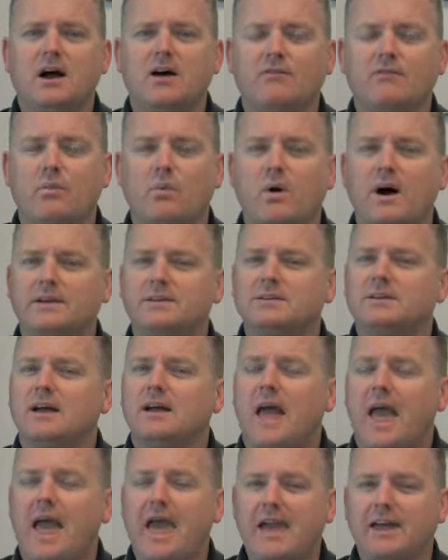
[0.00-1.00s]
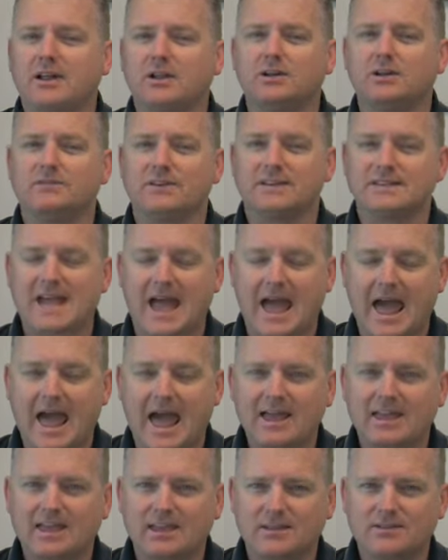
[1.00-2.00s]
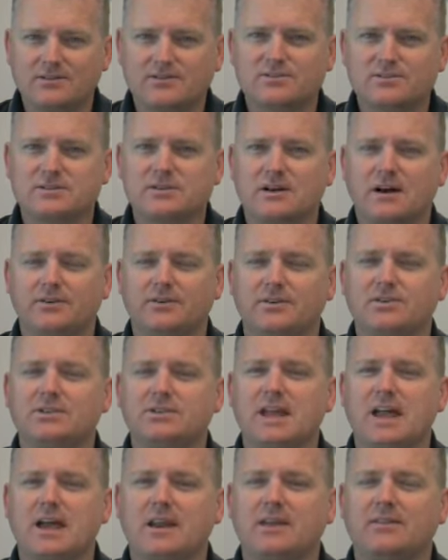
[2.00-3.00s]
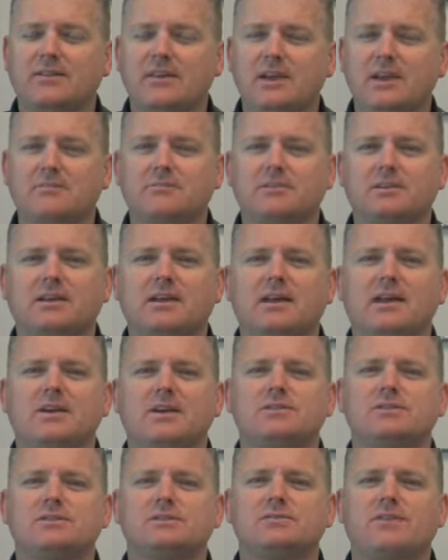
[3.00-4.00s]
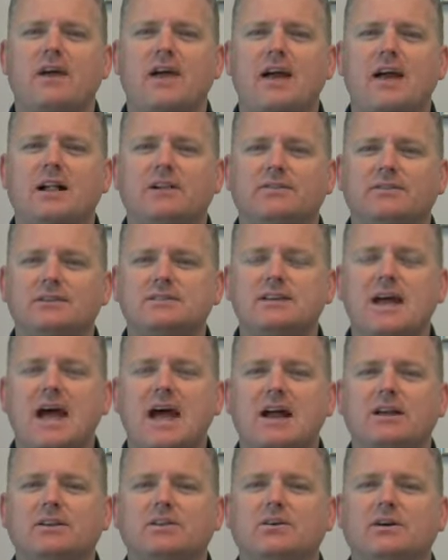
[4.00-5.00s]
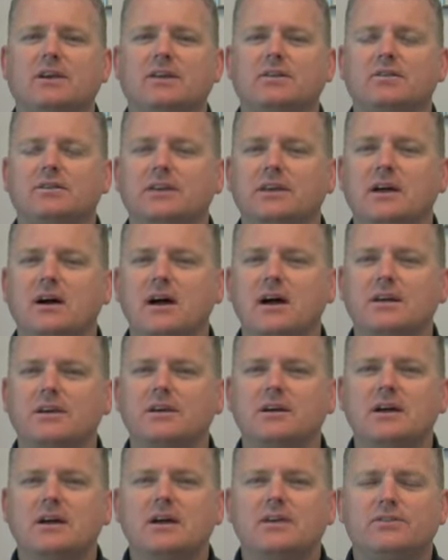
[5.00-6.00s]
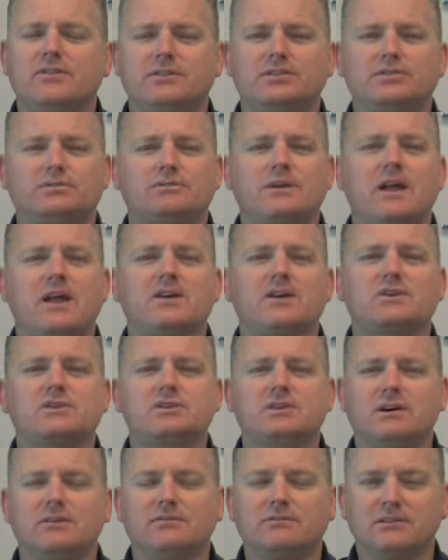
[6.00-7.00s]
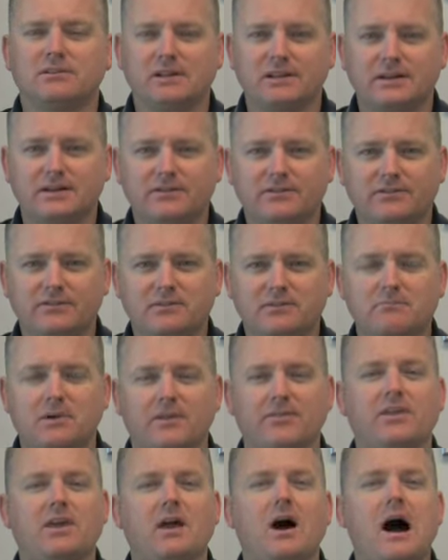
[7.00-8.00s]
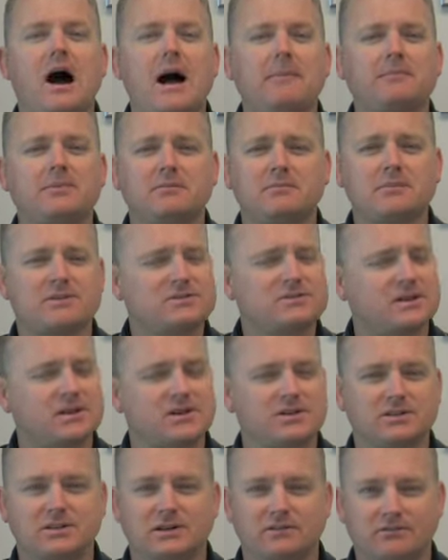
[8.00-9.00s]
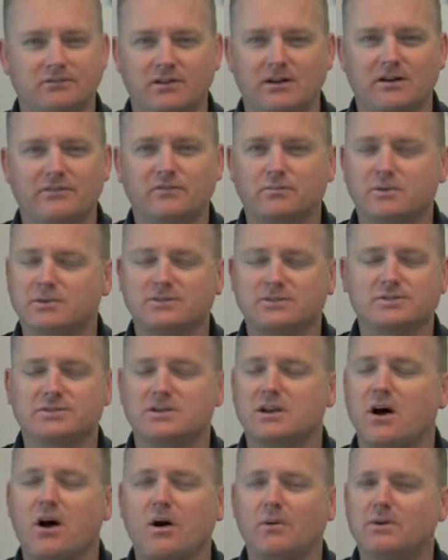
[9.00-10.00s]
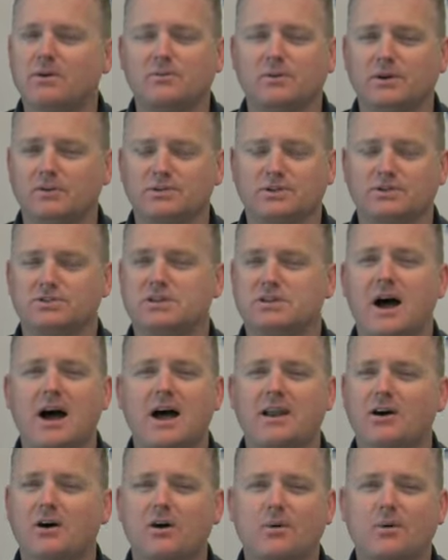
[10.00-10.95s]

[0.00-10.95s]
of what angle of attack is, understanding the implications of angle of attack not only on the creation of lift, but the optimization of lift, which is not